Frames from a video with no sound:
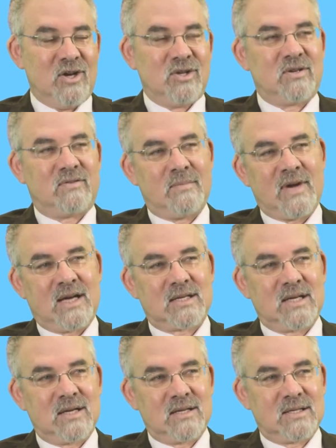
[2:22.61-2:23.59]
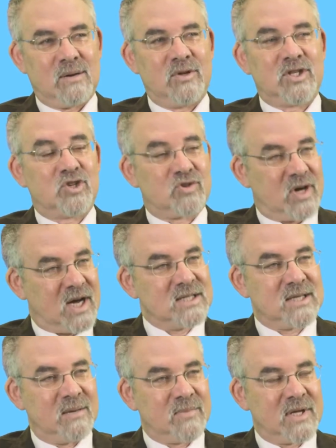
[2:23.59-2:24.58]
So if I'm asking someone to try
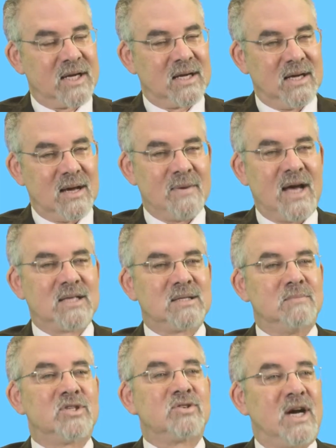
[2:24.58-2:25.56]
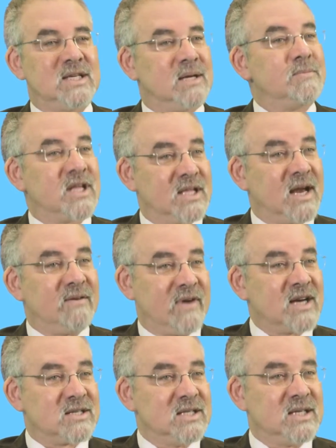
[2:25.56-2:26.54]
something, I'm asking them to try something that I've
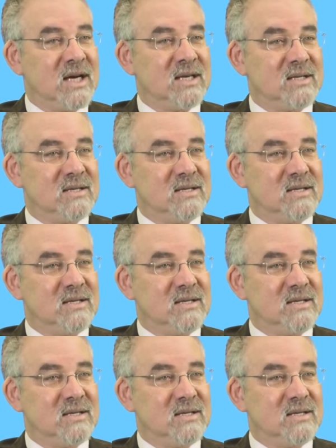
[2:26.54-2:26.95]
actually done.